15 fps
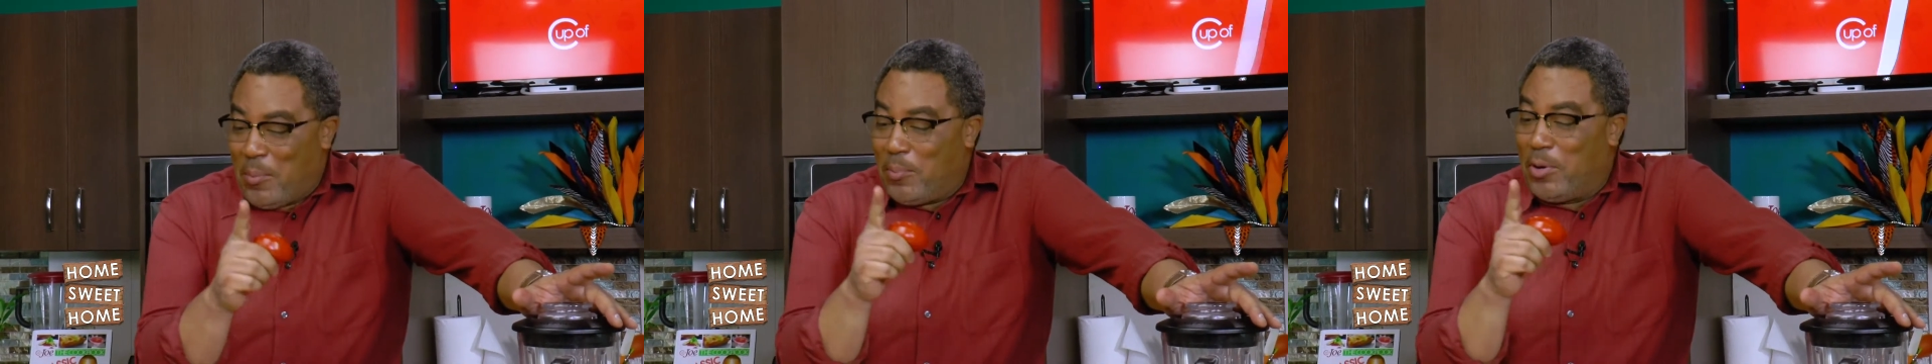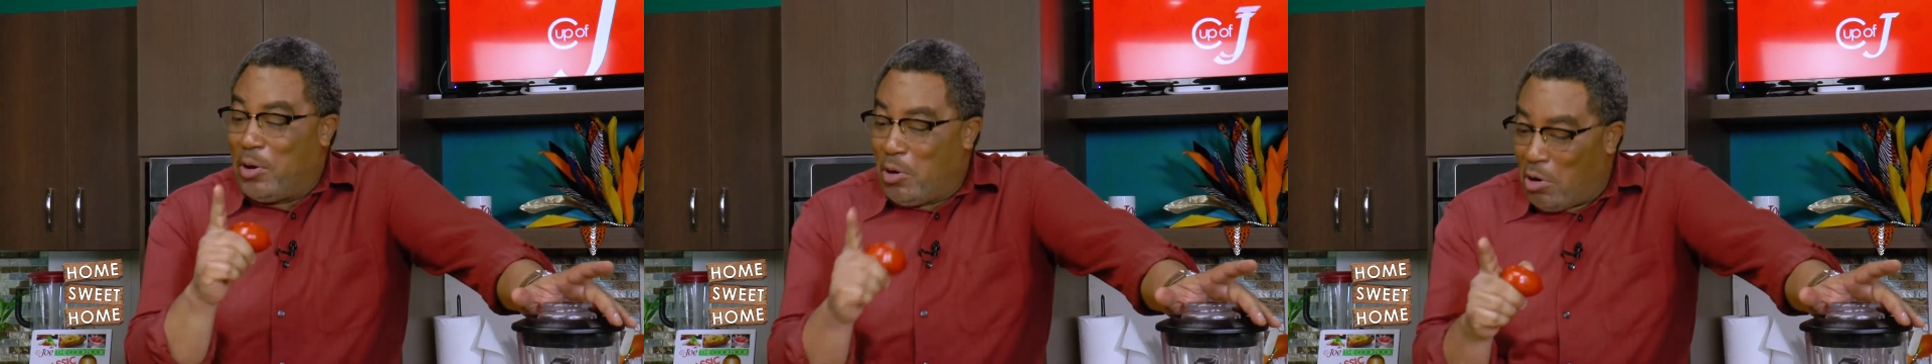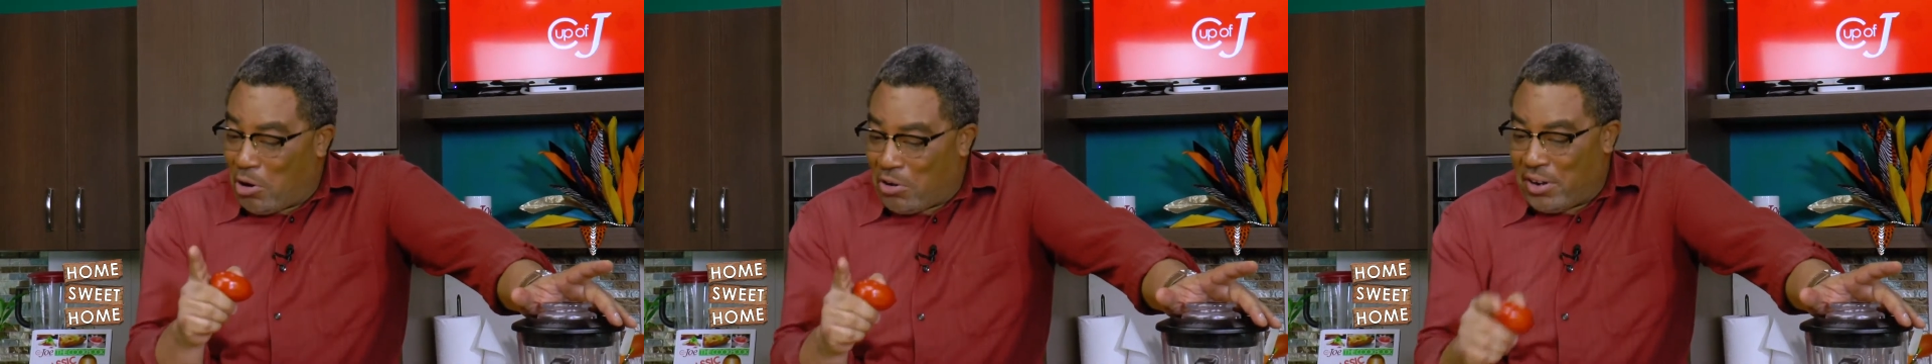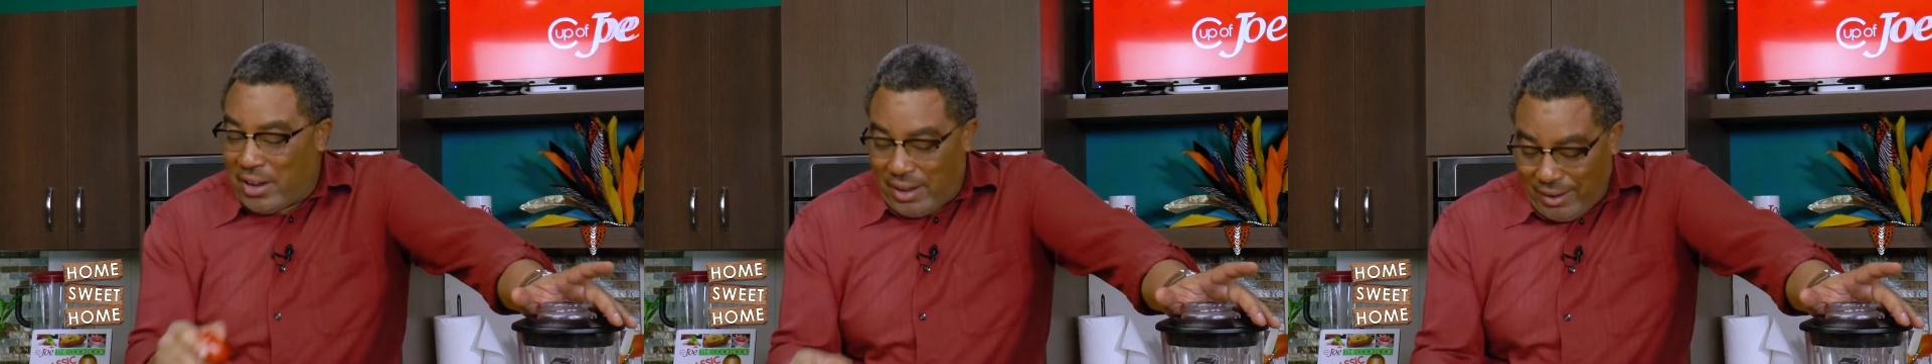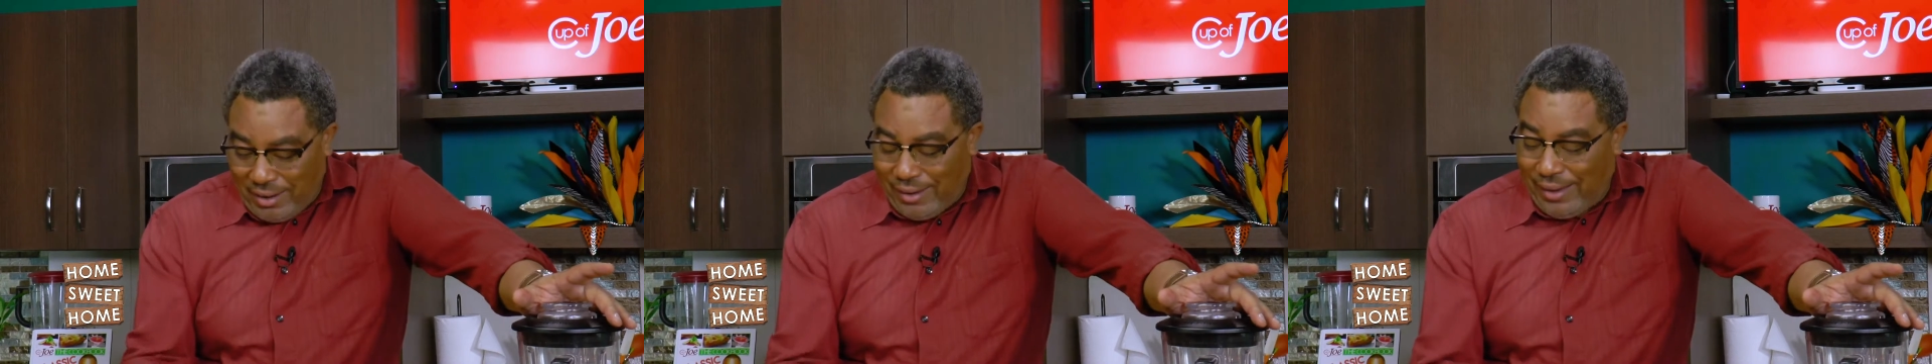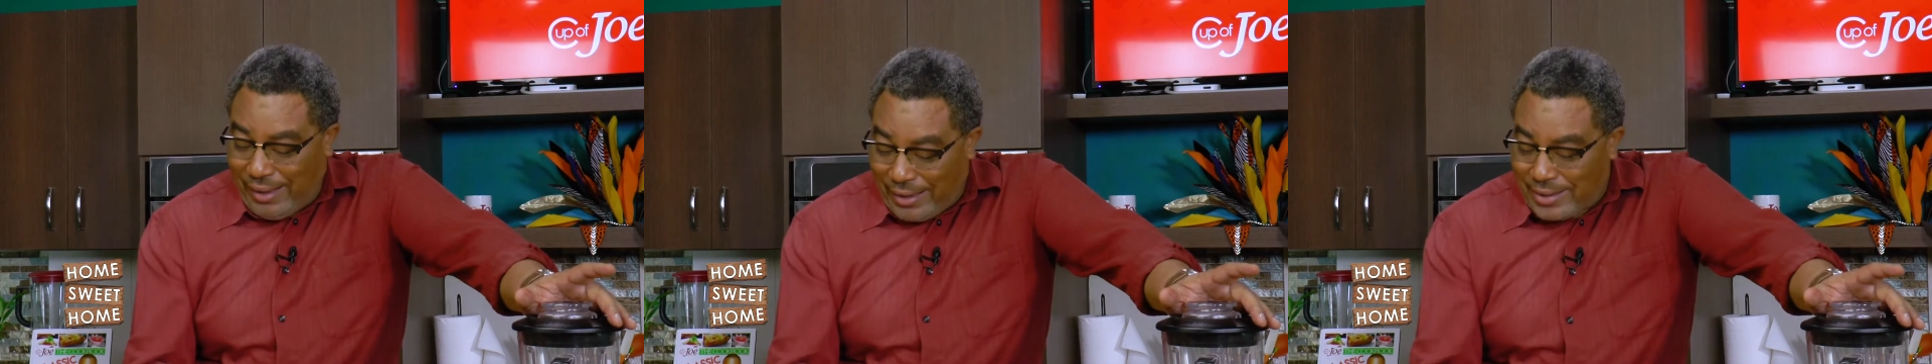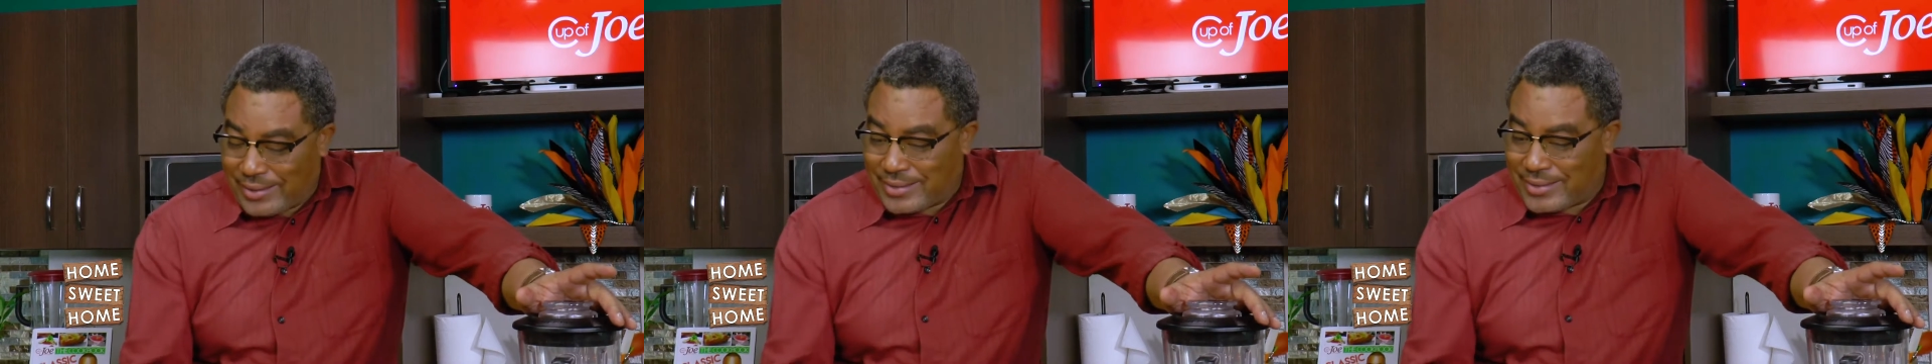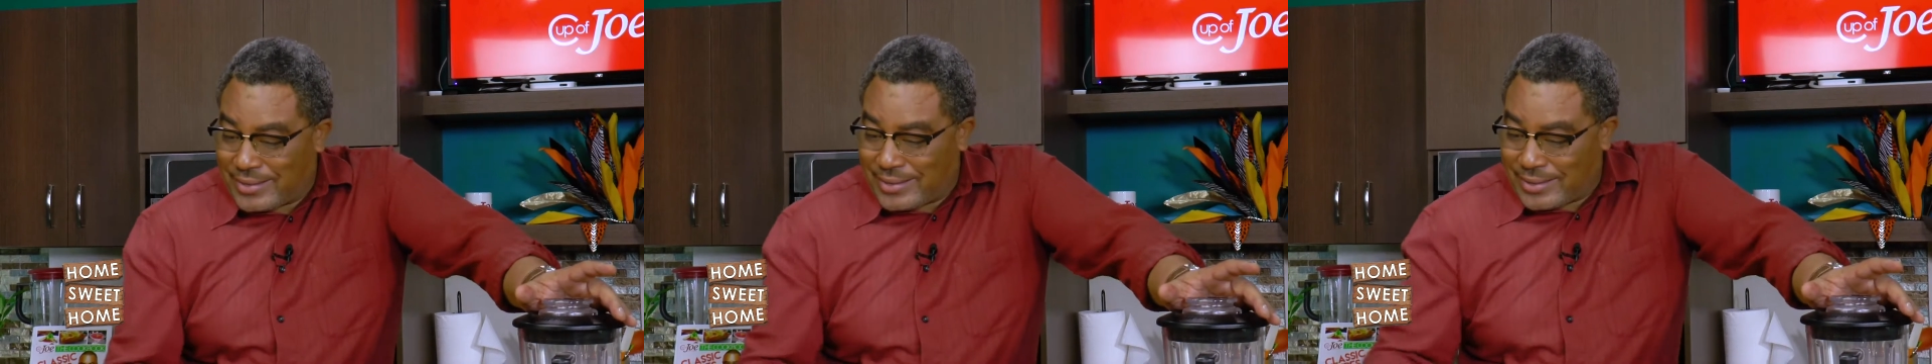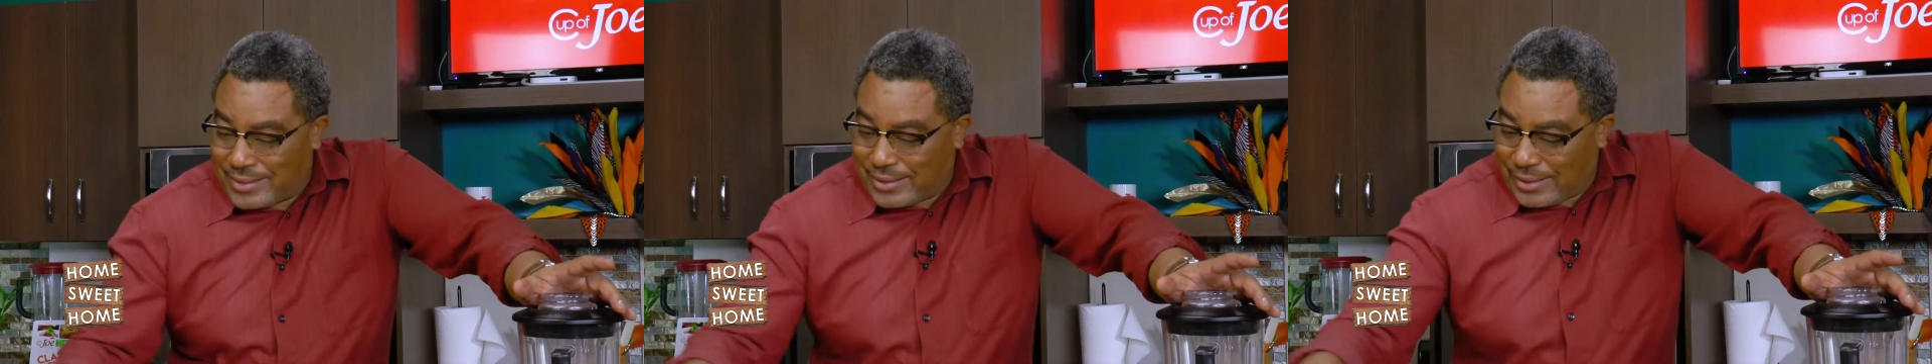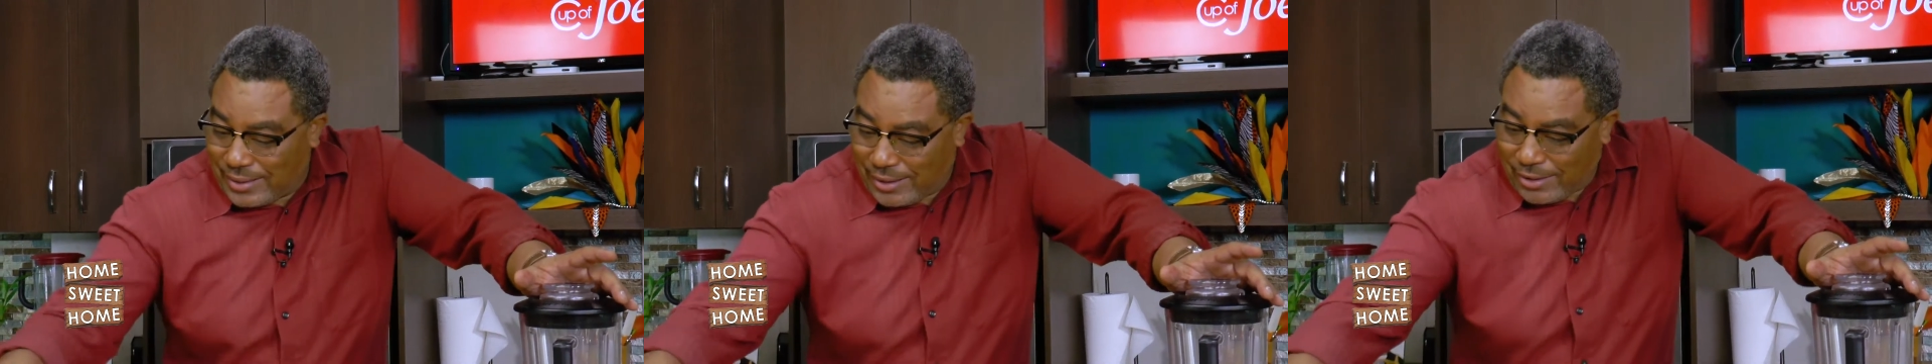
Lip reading: pholourie is